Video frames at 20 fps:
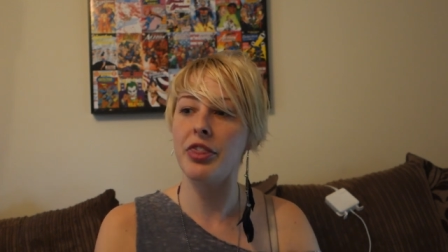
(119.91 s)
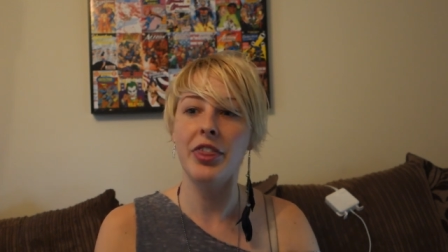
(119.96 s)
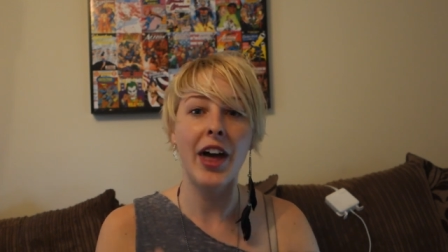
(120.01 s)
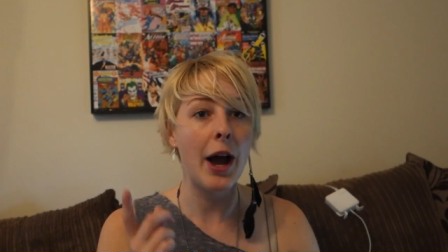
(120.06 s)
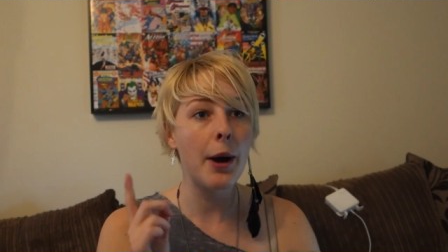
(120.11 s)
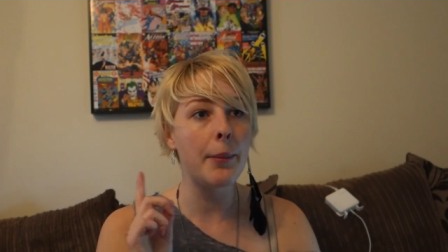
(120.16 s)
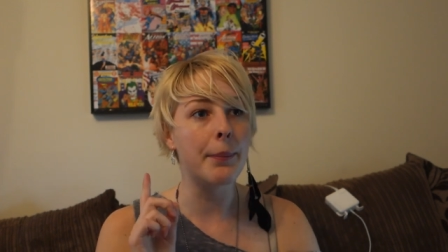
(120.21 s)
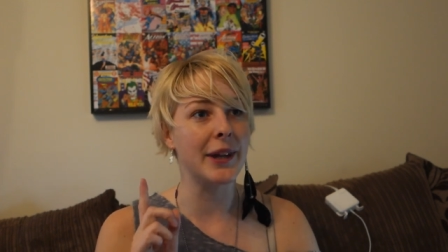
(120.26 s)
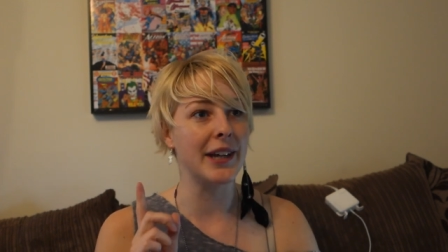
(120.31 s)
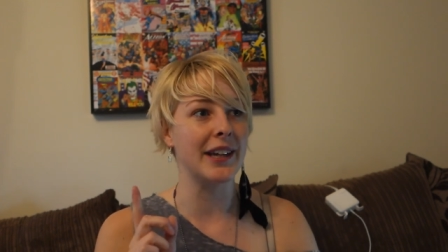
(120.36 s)

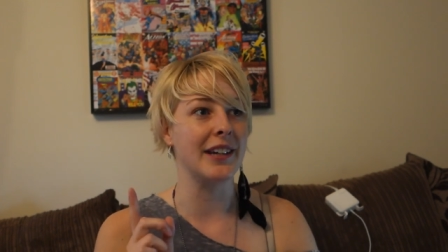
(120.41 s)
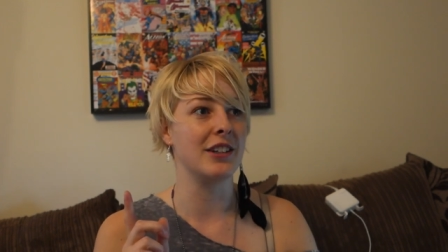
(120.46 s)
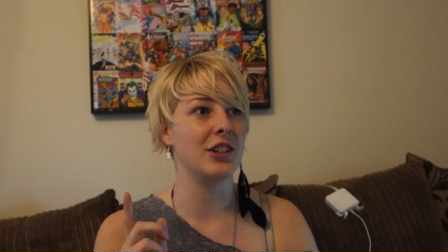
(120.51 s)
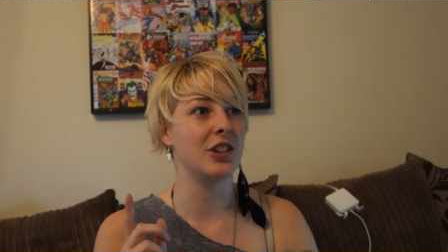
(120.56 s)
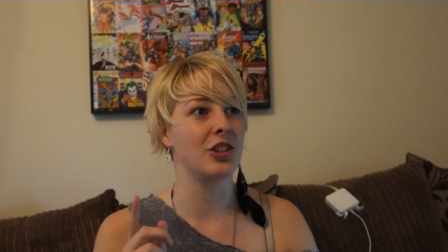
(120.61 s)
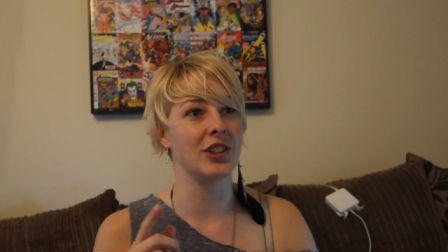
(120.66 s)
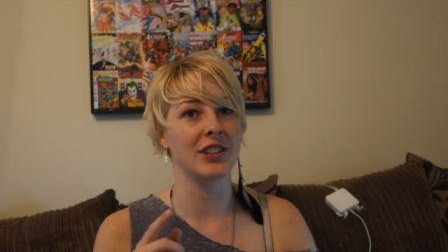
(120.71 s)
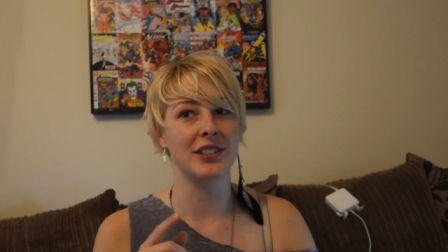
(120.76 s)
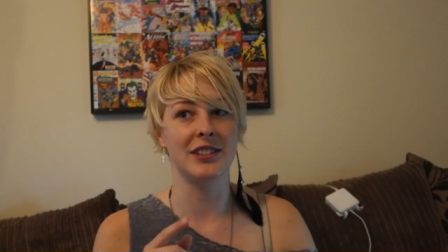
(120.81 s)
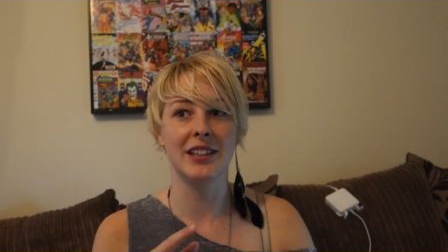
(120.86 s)
that'd be
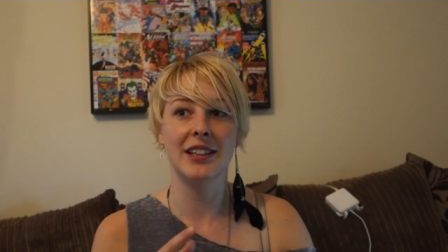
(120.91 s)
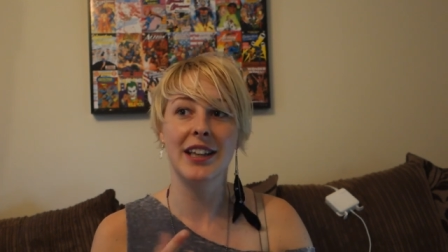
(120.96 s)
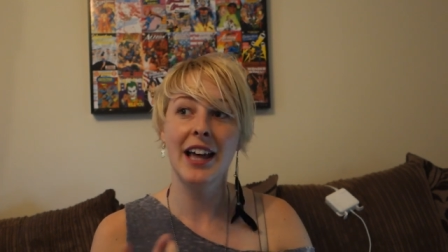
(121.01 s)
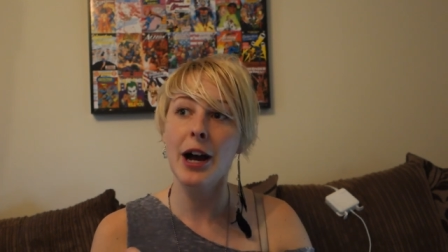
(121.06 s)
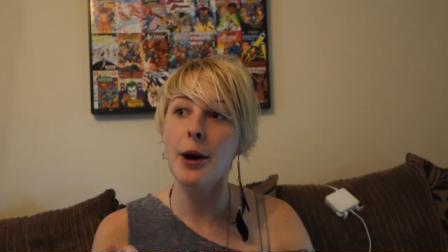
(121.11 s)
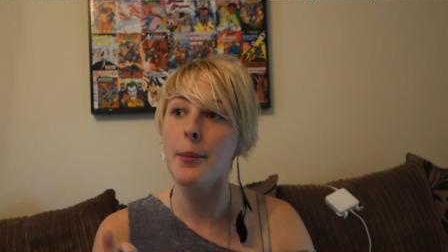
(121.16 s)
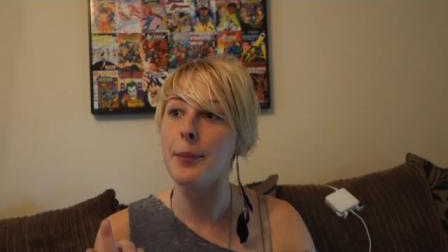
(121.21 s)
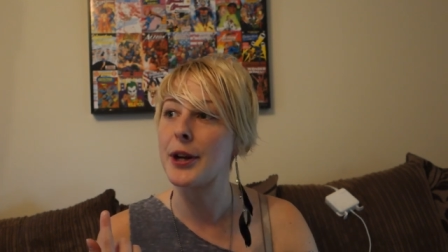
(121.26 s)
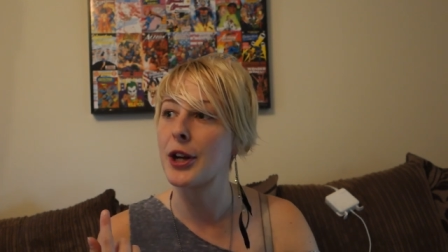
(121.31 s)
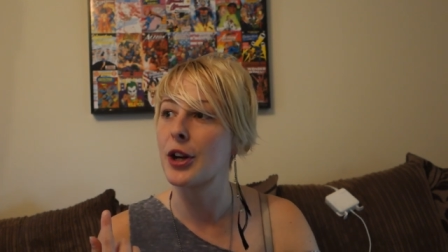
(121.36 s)
interesting,
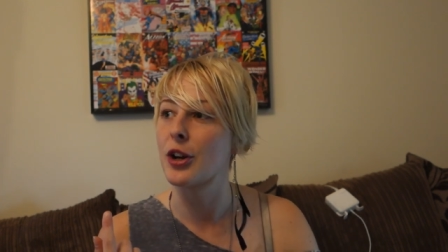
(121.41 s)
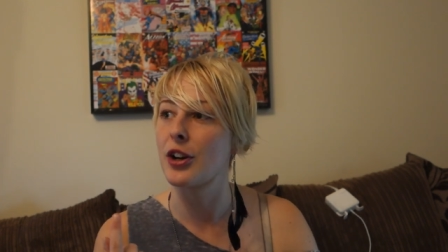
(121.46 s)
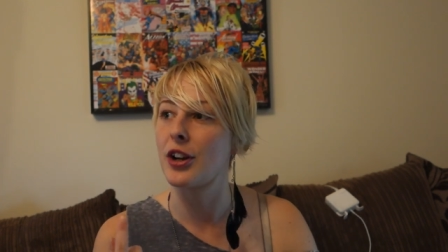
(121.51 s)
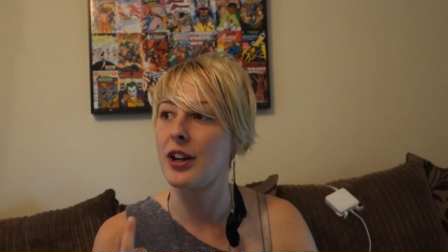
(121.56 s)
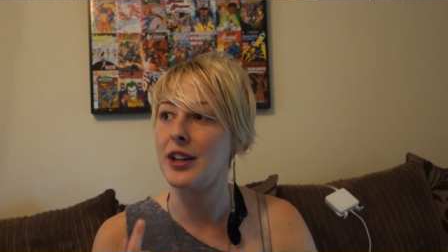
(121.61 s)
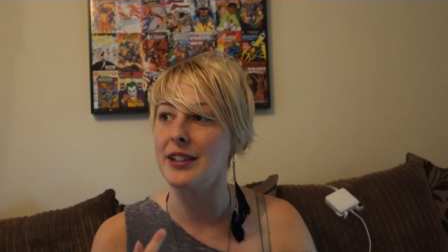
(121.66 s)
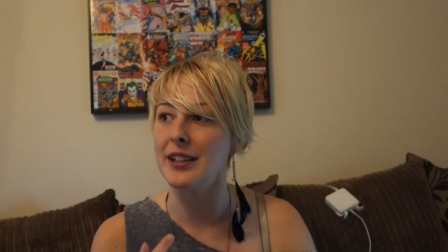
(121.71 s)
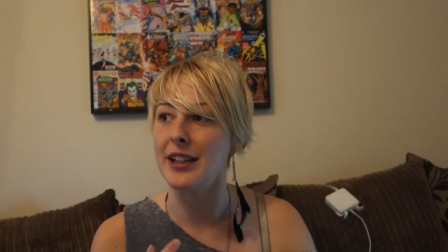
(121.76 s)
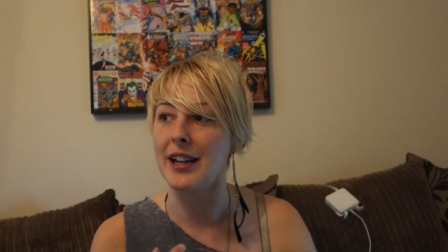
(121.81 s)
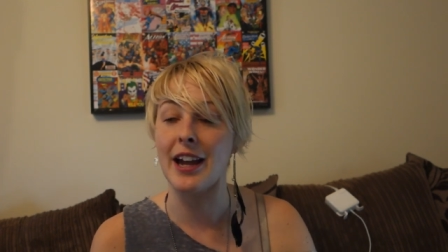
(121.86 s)
that'd be a good
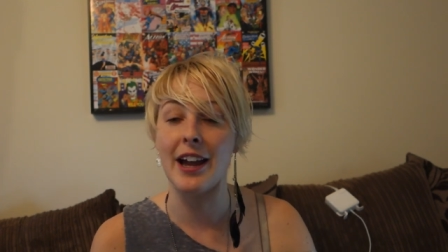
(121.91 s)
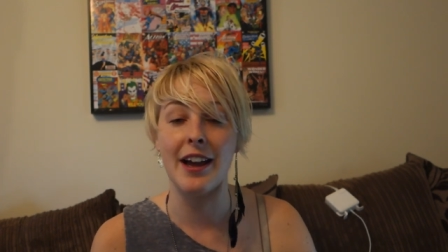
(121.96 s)
idea.